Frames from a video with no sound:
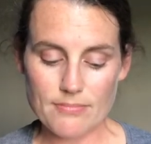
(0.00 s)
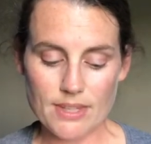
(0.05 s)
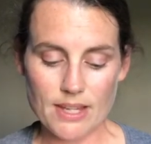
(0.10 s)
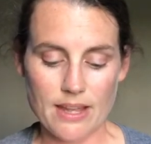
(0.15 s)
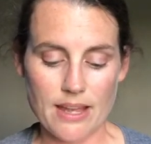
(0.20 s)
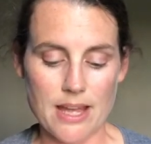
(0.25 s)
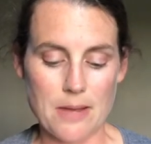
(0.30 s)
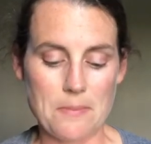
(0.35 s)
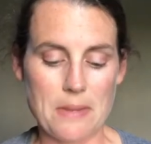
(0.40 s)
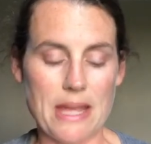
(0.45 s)

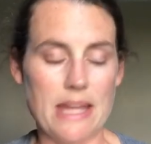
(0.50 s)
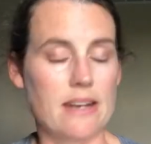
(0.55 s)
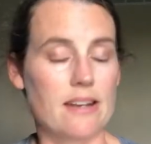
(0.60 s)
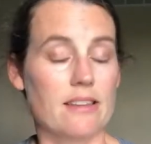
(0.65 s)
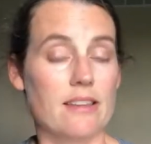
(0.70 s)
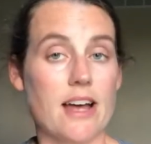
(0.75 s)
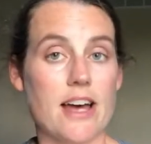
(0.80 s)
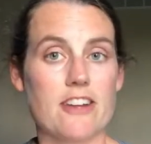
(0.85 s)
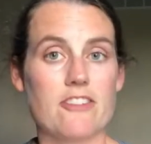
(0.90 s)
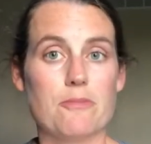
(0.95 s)
and a
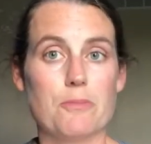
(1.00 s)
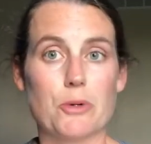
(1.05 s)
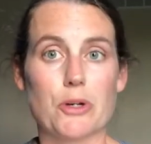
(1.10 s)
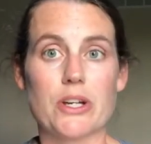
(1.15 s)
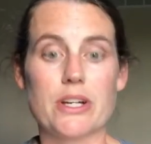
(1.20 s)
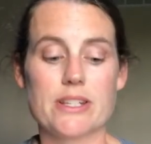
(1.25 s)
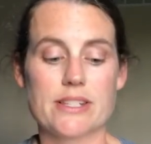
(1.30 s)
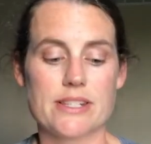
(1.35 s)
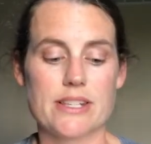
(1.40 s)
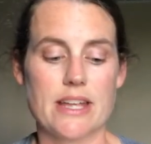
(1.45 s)
lot of
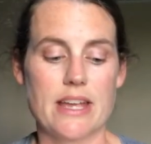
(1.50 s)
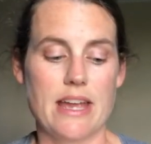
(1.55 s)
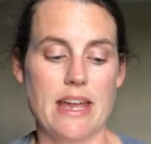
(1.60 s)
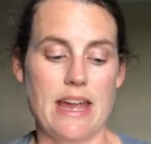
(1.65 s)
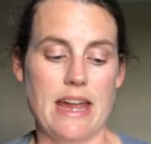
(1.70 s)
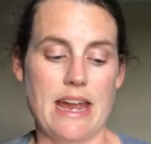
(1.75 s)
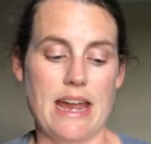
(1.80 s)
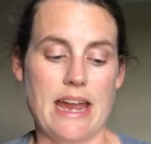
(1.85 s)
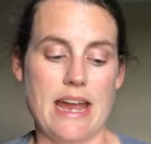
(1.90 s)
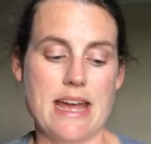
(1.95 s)
books.
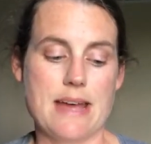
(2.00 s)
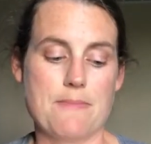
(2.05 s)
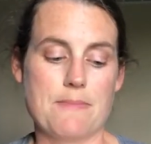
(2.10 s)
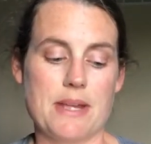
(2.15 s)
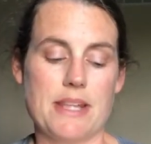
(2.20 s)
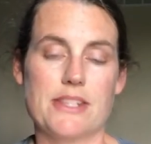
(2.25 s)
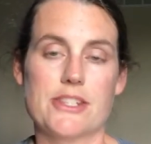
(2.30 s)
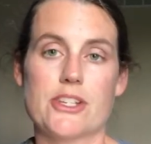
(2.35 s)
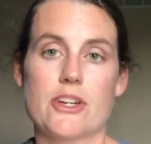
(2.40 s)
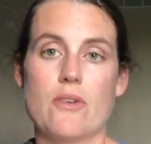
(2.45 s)

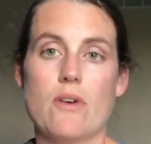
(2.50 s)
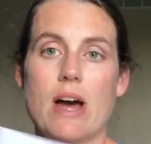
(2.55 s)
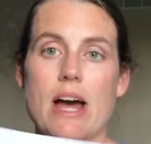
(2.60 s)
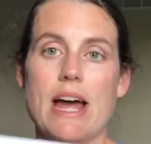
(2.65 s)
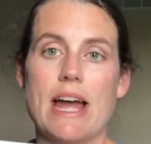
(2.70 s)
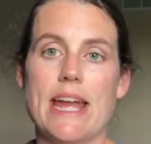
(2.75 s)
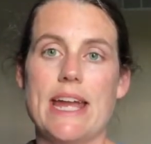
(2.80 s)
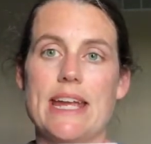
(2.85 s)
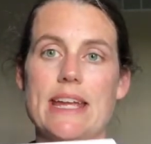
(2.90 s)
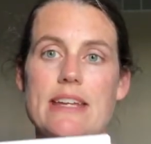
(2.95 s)
And so
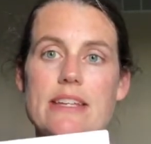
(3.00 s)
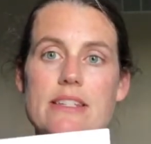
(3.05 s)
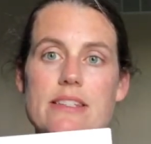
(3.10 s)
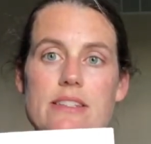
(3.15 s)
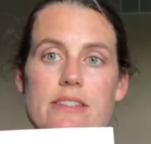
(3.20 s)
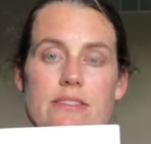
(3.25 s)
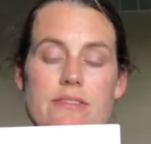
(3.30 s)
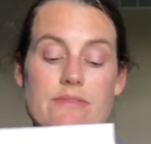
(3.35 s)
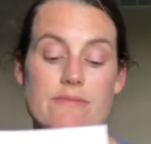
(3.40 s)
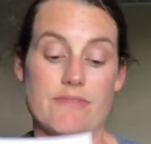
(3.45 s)
I
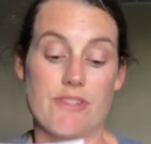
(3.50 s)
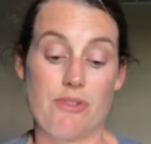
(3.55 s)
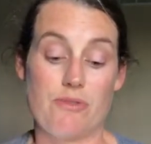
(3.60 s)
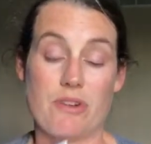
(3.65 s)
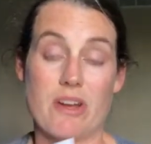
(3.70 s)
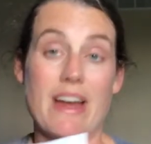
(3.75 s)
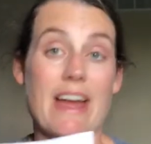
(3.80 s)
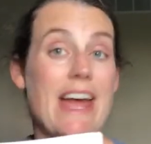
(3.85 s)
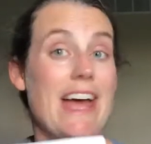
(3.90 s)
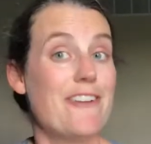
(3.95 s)
do
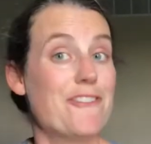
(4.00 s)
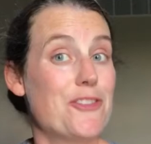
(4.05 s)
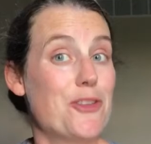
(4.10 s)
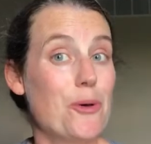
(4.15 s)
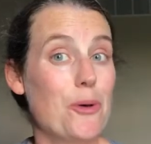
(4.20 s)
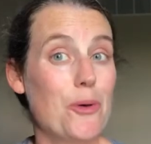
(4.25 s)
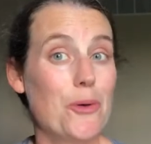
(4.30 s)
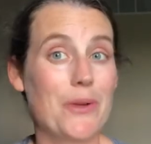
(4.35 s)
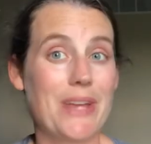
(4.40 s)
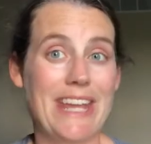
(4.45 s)
not have the
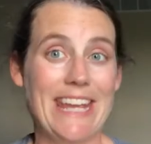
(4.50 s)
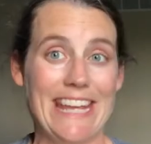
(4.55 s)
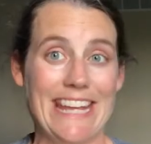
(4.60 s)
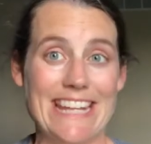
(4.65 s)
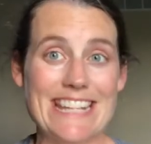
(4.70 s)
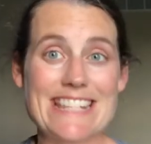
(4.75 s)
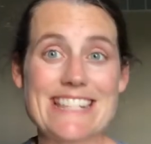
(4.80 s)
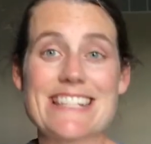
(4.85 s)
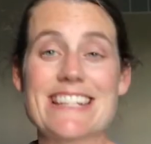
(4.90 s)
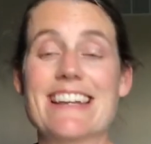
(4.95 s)
whole
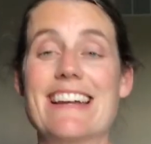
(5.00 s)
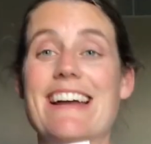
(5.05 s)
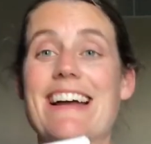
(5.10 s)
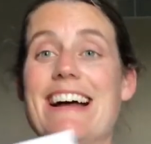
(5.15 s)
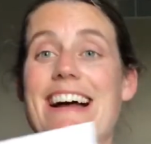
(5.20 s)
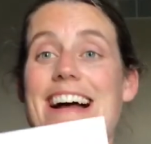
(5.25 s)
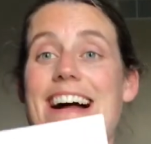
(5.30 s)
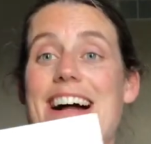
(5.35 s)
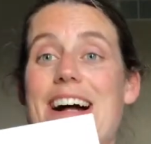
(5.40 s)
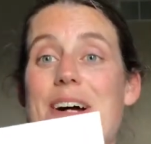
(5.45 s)
kit,
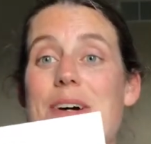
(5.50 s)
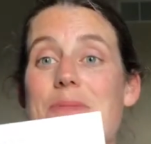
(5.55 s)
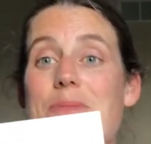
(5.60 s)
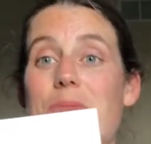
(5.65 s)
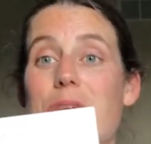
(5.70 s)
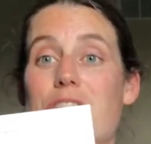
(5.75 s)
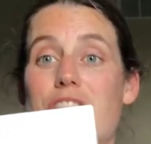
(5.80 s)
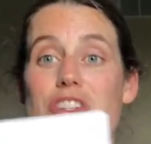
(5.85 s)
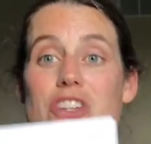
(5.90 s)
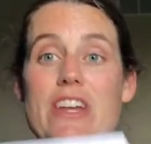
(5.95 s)

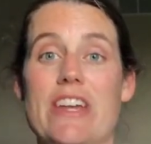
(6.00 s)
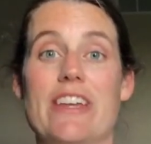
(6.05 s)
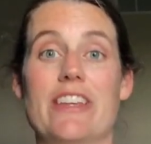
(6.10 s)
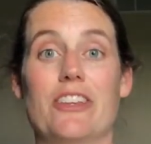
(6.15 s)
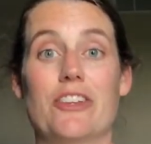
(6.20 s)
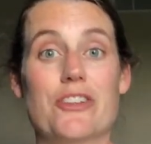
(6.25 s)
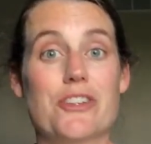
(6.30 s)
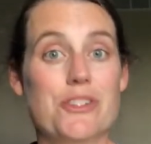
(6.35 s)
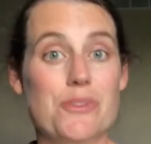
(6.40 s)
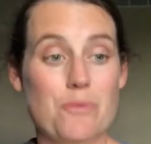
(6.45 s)
which
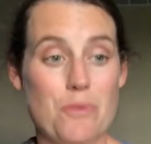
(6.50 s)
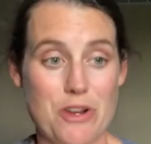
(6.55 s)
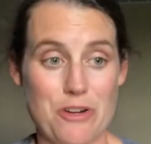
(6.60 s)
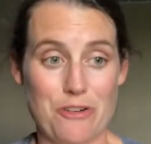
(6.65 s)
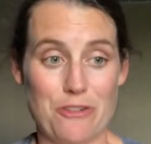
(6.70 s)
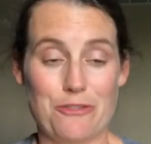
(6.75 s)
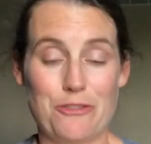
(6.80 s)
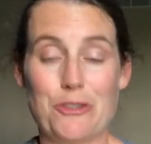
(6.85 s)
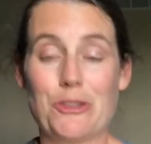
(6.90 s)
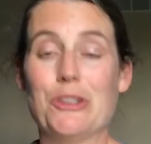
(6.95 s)
looks
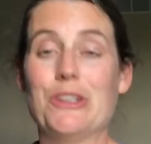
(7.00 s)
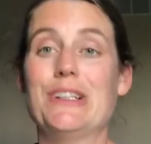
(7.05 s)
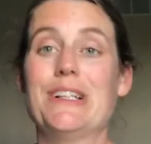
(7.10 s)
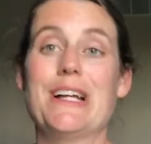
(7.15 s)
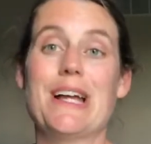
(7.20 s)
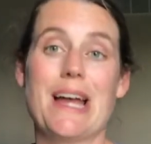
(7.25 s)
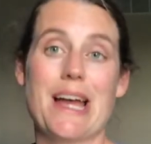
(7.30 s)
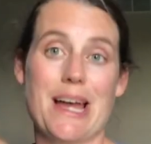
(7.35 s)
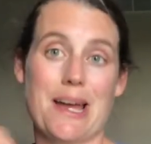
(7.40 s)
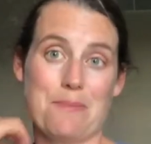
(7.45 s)
wonderful,
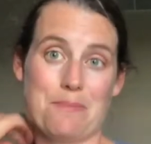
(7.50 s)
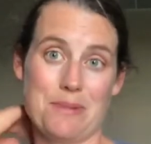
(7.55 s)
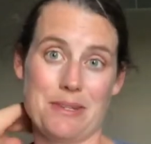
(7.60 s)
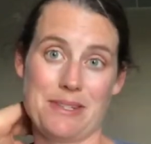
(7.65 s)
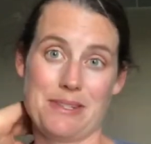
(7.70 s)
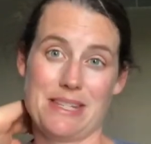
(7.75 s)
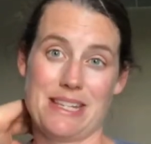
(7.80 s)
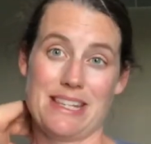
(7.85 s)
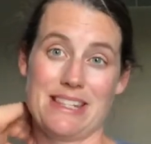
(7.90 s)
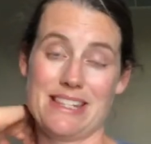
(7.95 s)
but
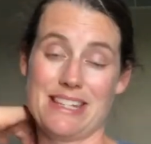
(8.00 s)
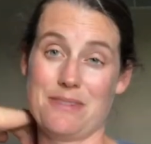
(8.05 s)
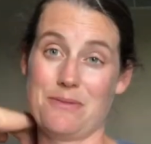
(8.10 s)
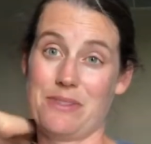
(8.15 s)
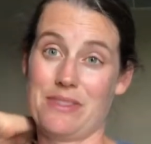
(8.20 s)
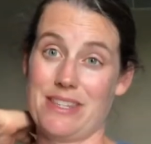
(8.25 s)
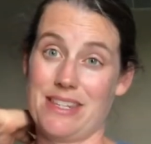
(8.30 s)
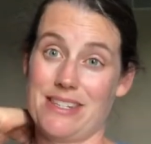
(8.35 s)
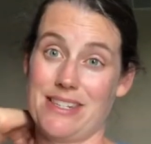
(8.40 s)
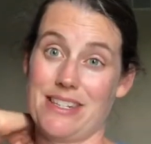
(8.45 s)
since
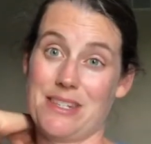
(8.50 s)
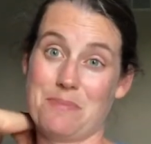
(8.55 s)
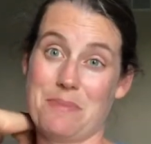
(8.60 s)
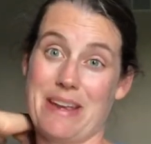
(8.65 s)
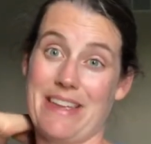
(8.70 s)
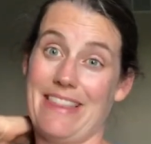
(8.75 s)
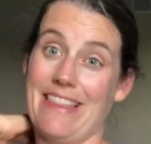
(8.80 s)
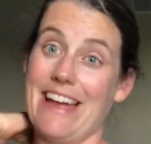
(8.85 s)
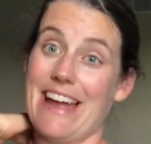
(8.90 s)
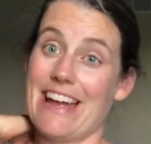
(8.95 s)
this is
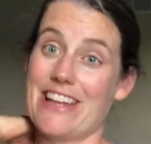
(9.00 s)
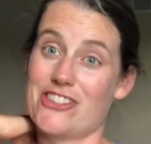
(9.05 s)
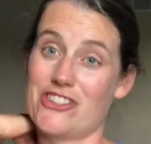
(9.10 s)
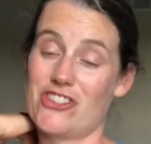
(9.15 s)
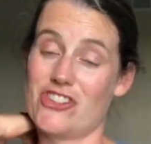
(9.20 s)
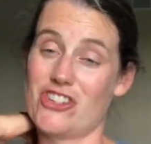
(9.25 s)
my last